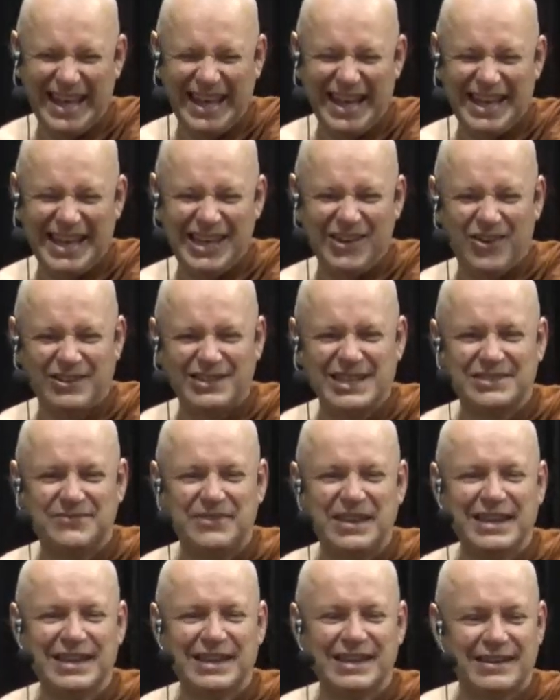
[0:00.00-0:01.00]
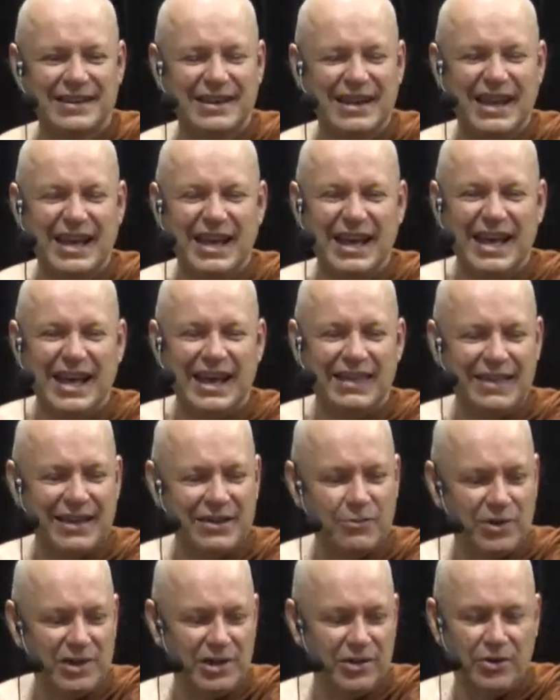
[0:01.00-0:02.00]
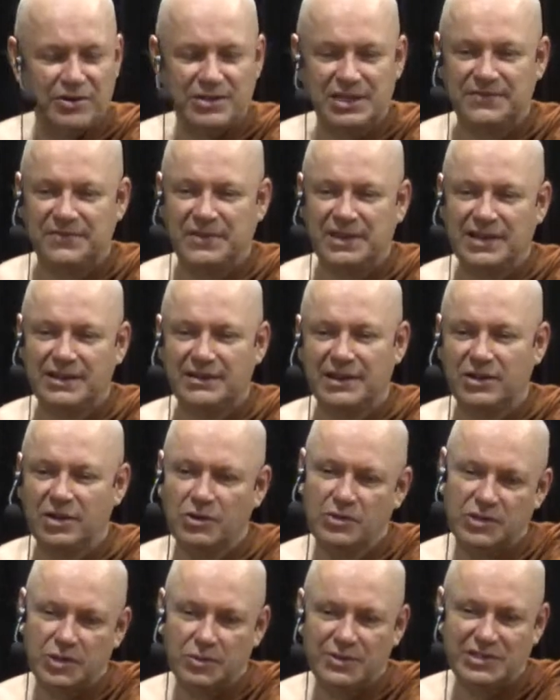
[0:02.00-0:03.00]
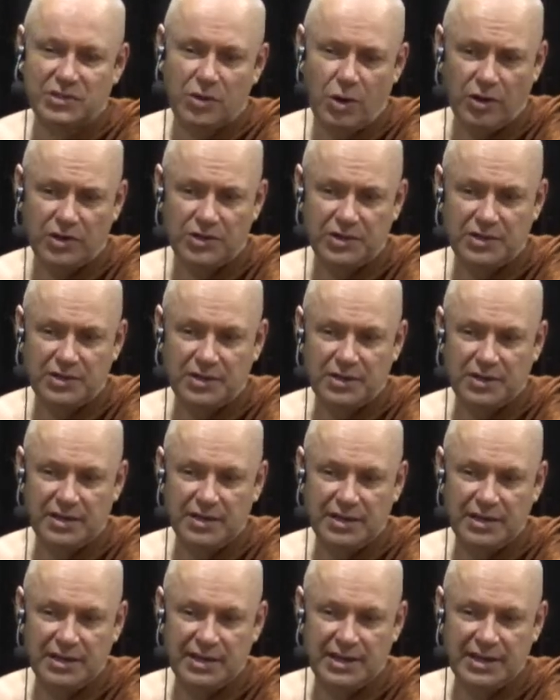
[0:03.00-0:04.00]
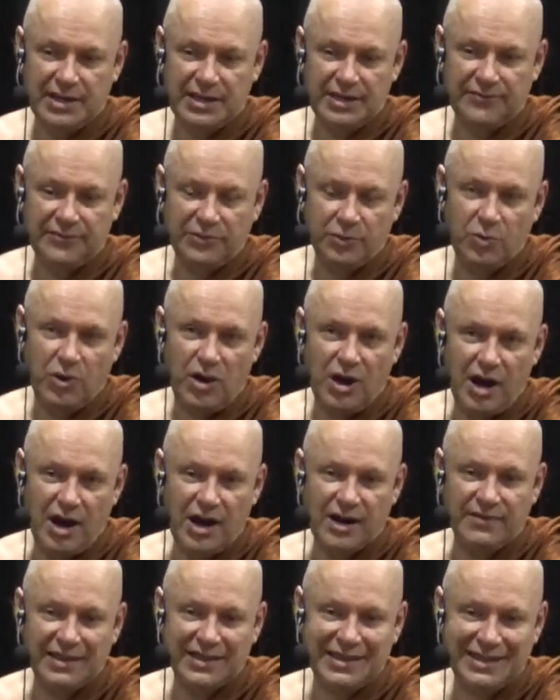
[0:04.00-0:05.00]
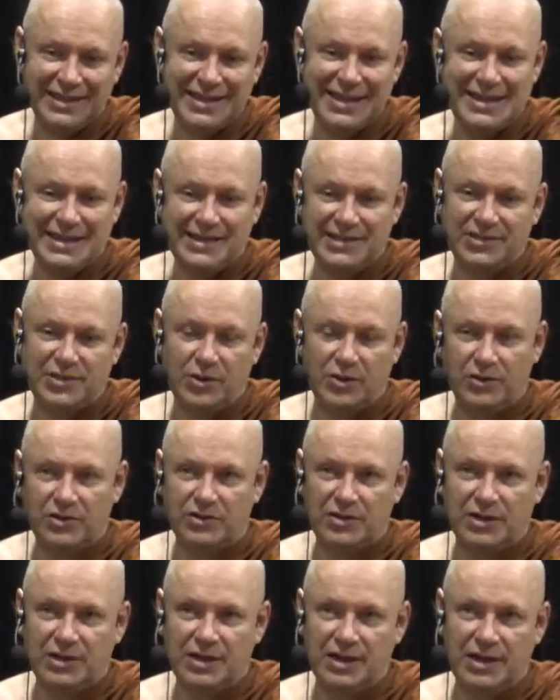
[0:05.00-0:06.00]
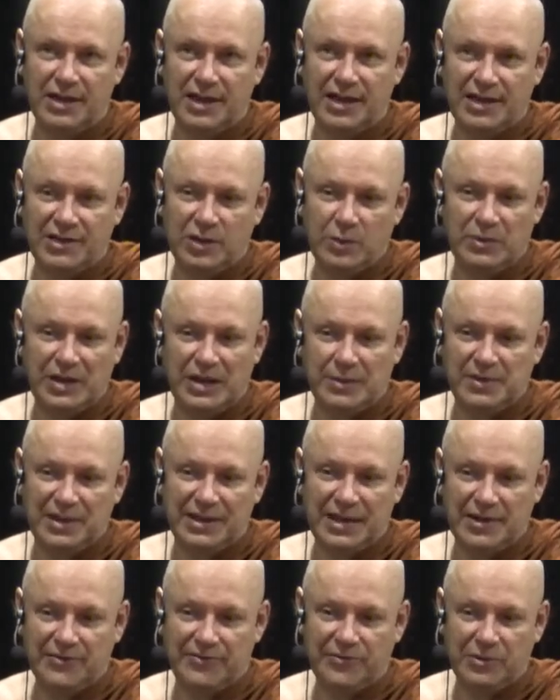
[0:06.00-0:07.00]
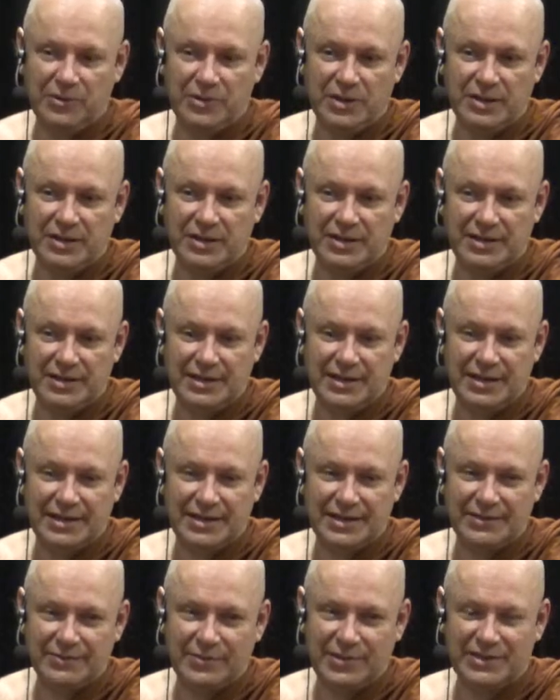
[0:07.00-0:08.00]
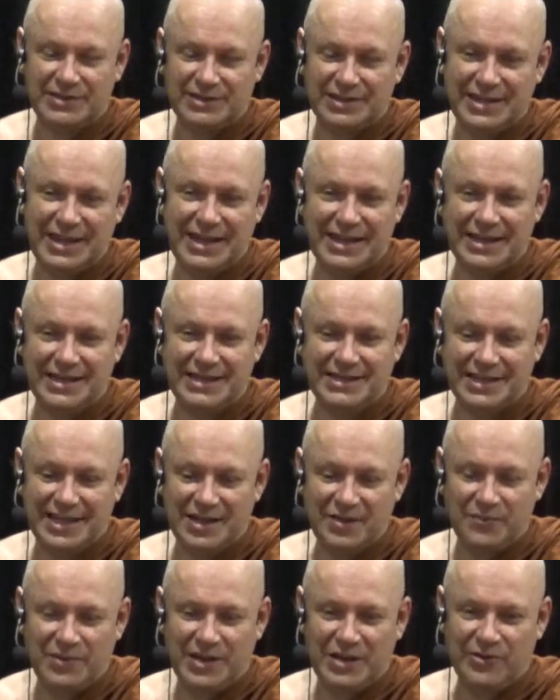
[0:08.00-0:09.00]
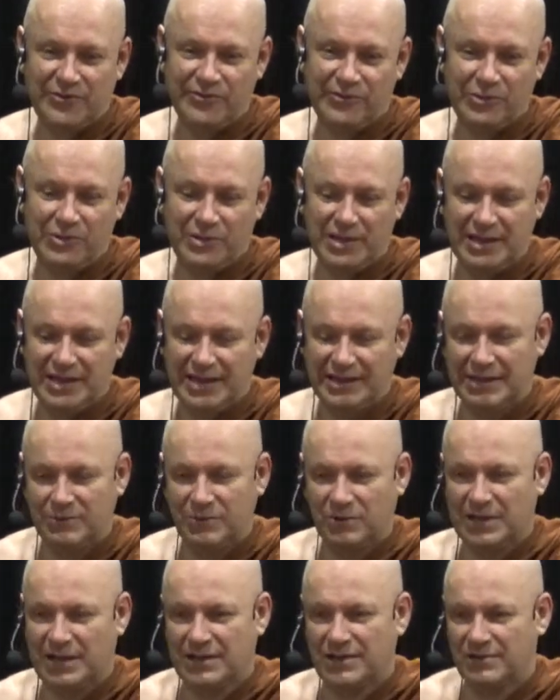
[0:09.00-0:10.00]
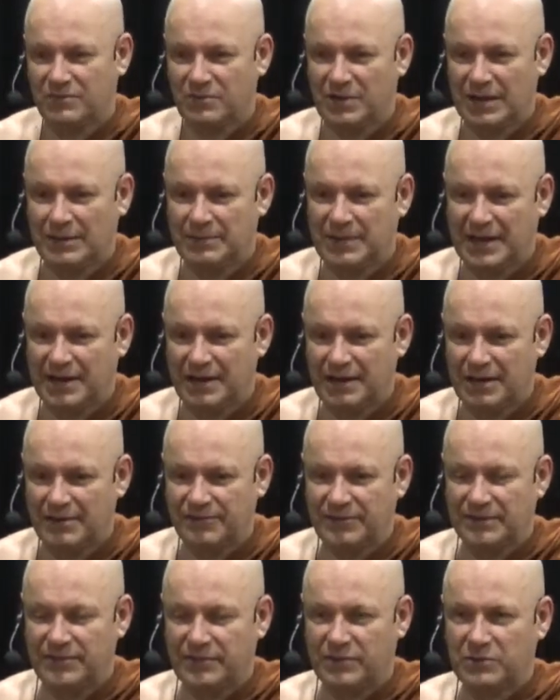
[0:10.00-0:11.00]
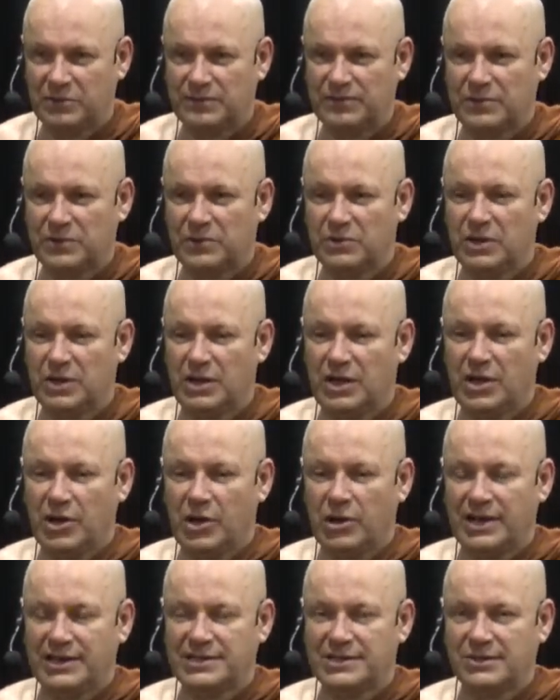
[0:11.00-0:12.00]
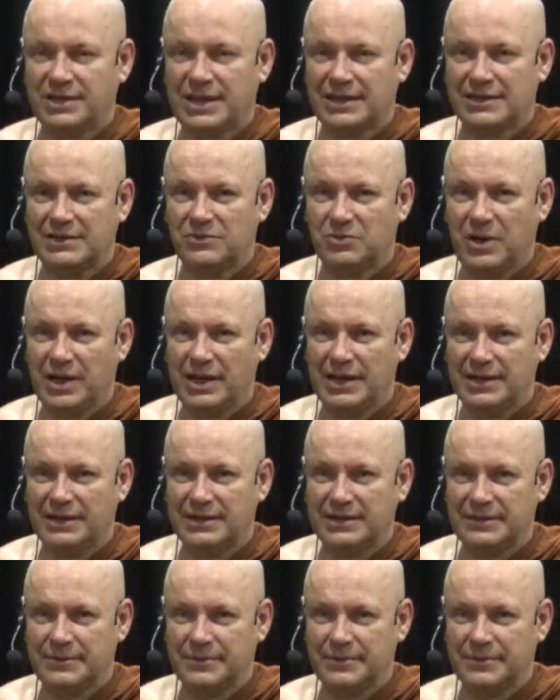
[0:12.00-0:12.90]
he hurts his finger, and then when he hurts his finger, he goes to his doctor. Yeah, if you are the king's doctor, uh, you better be careful. Yeah, because kings they are powerful, and they will kind of really make life difficult for you unless you get it right.